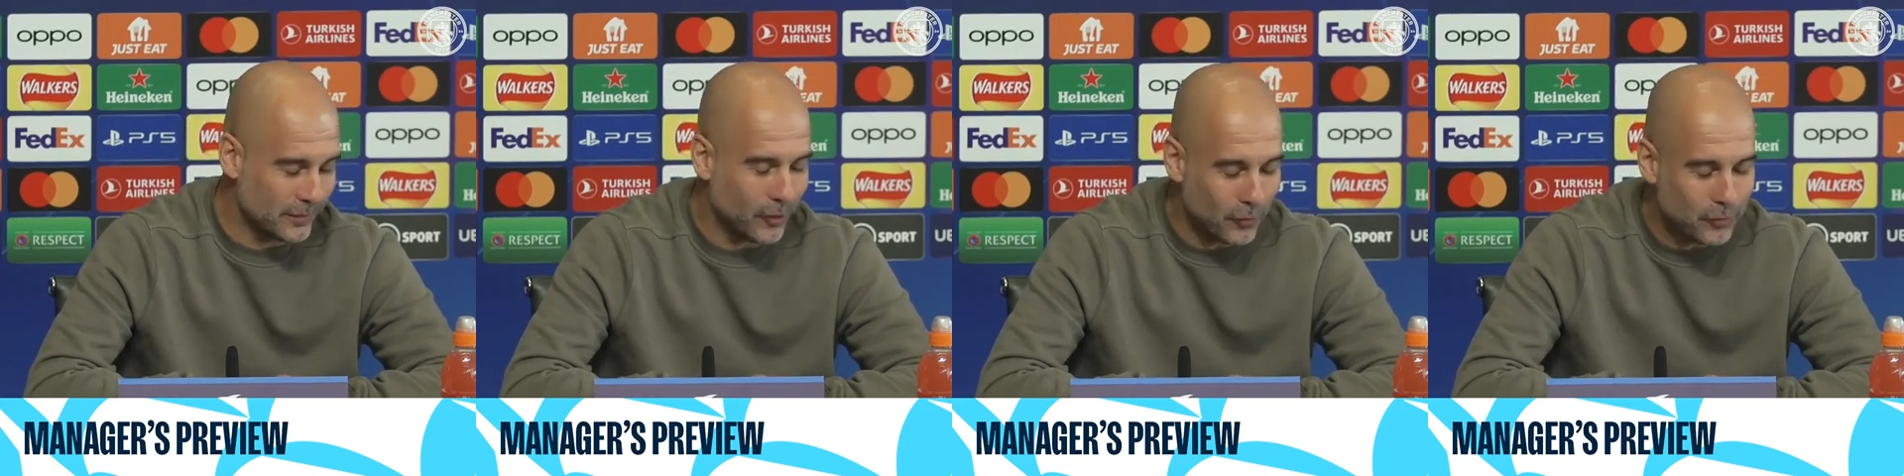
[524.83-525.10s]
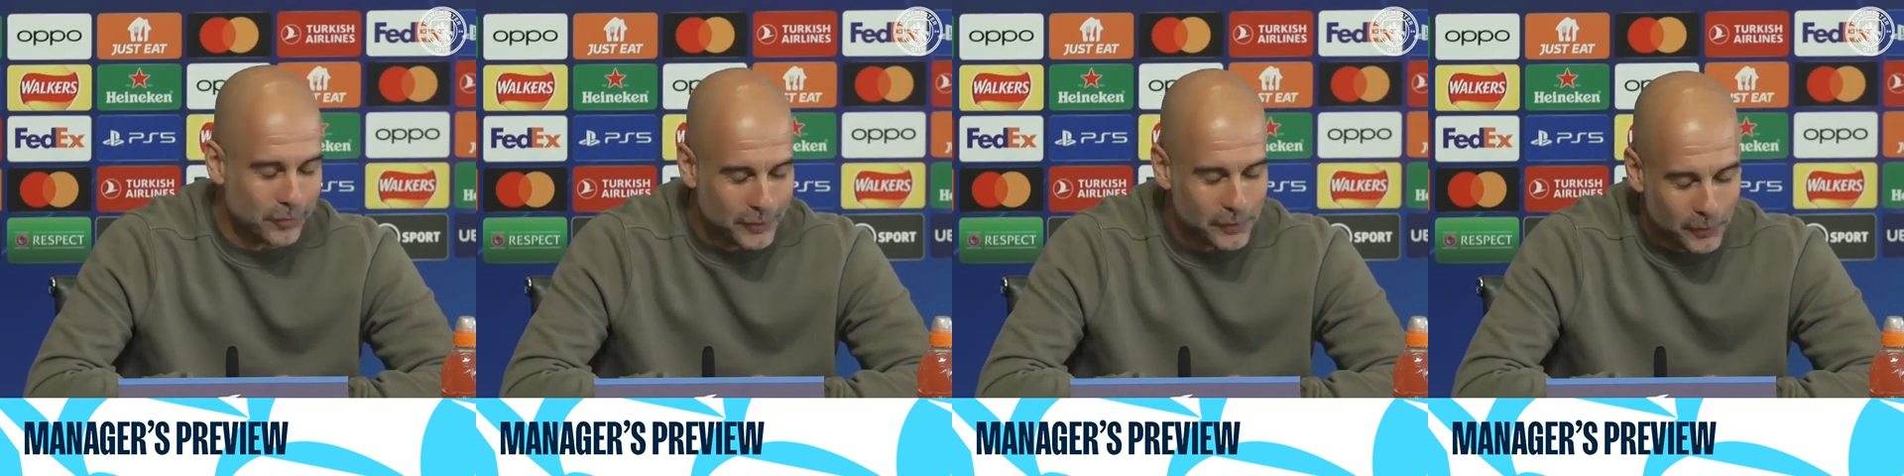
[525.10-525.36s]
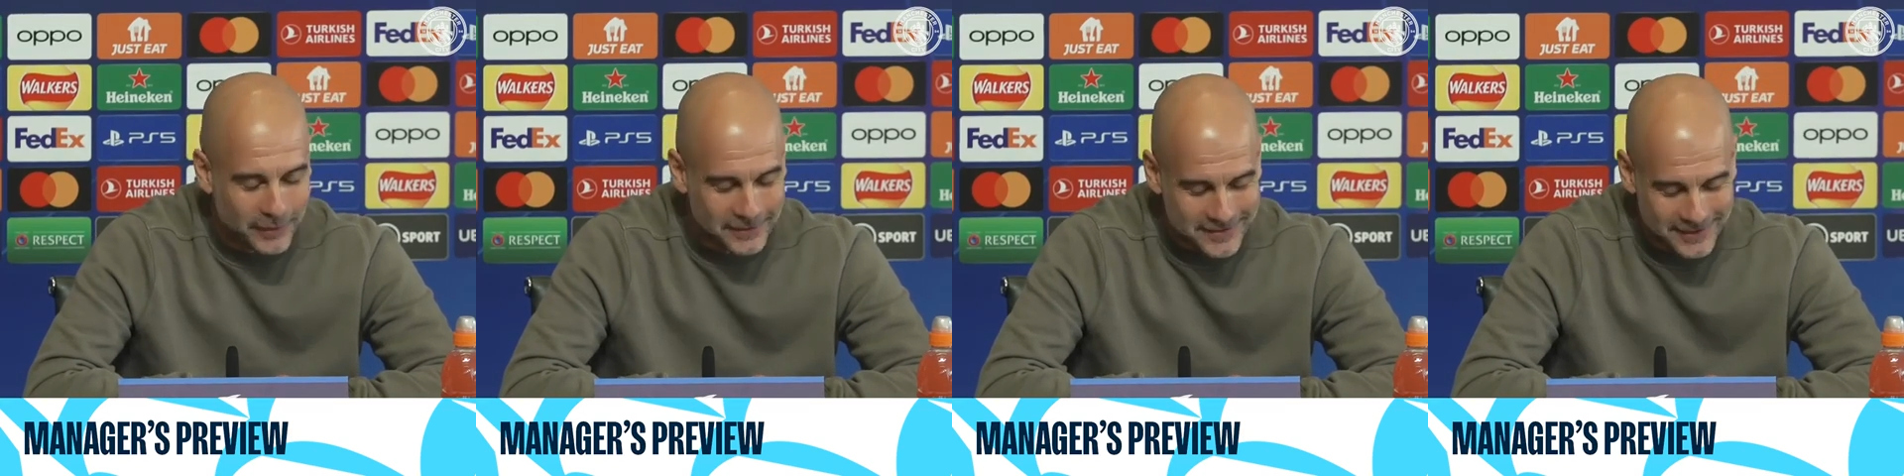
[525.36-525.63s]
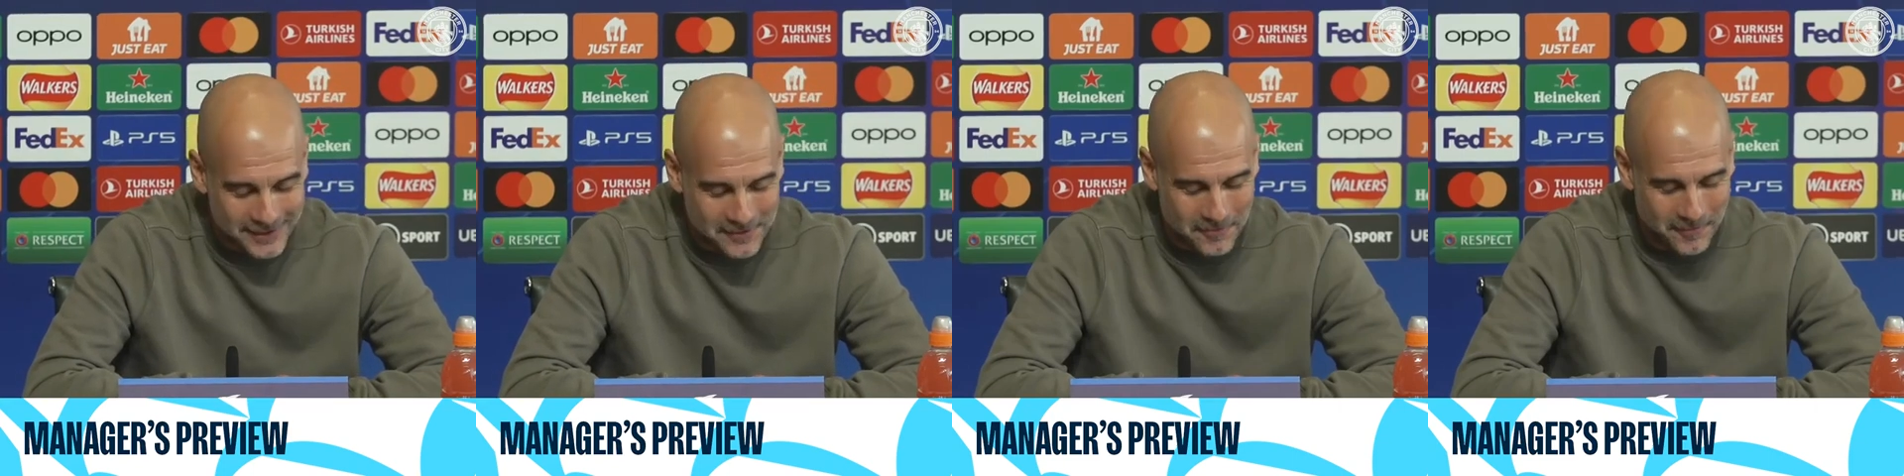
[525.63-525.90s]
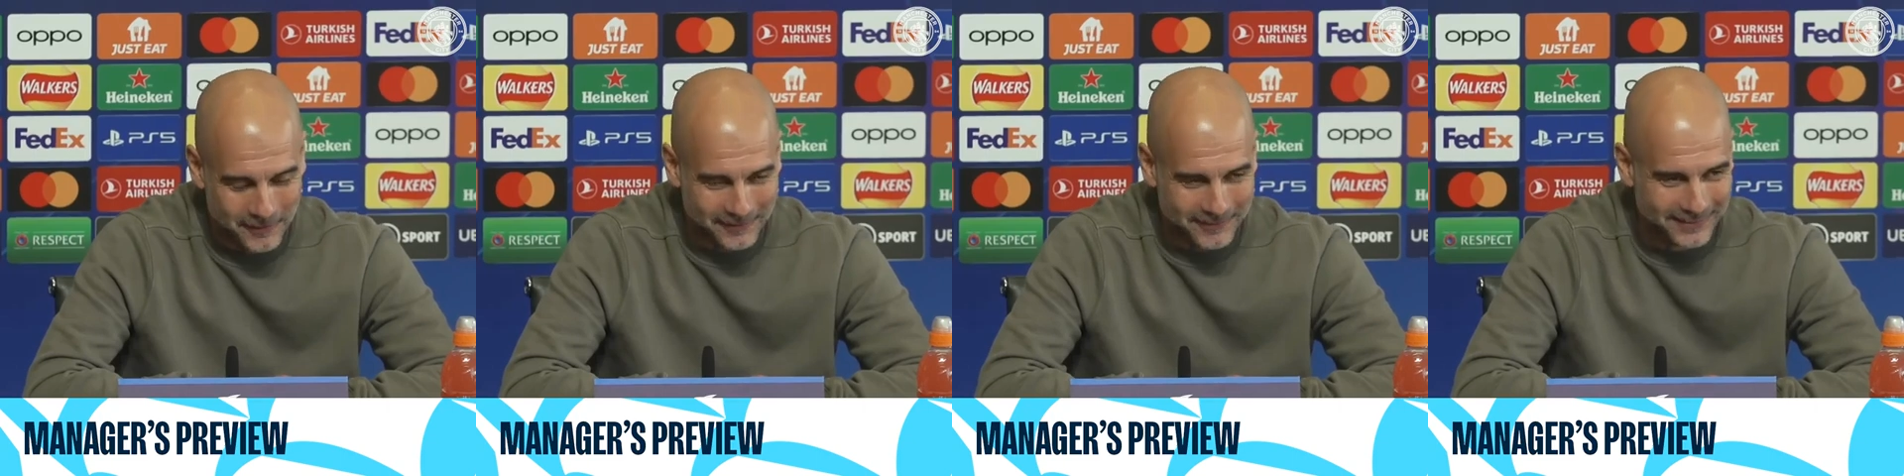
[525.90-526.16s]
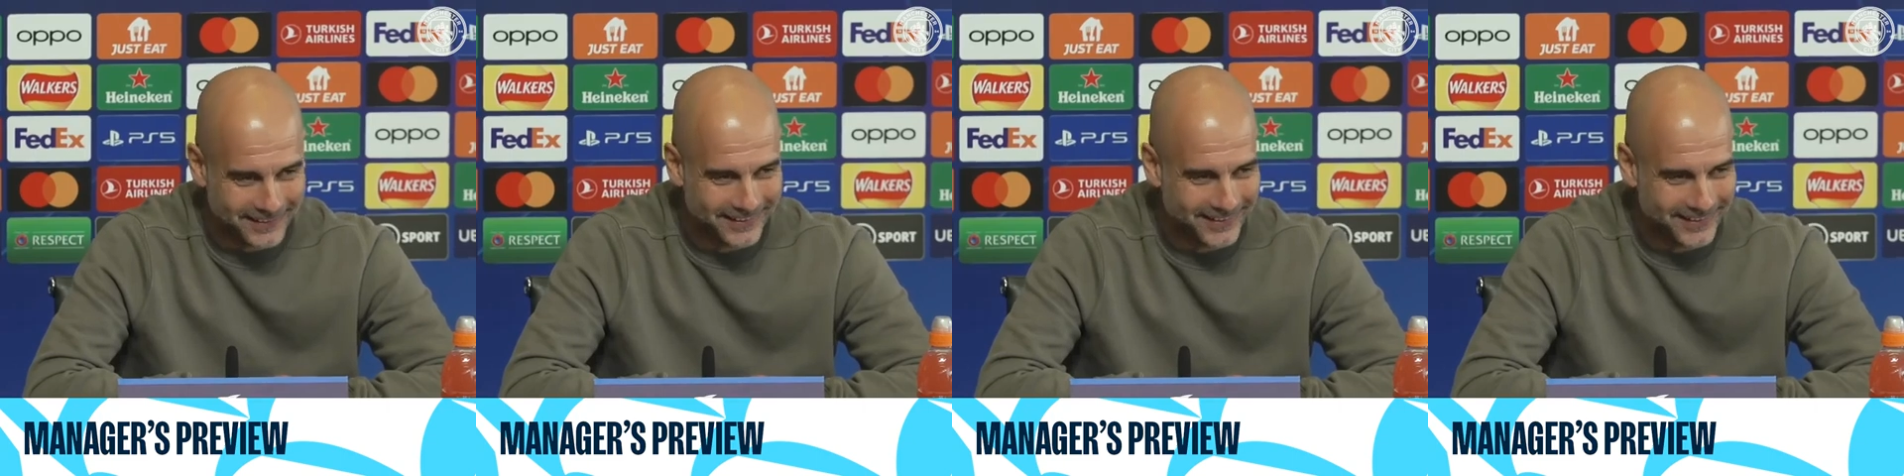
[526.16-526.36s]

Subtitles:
Hopefully, you can see it tomorrow.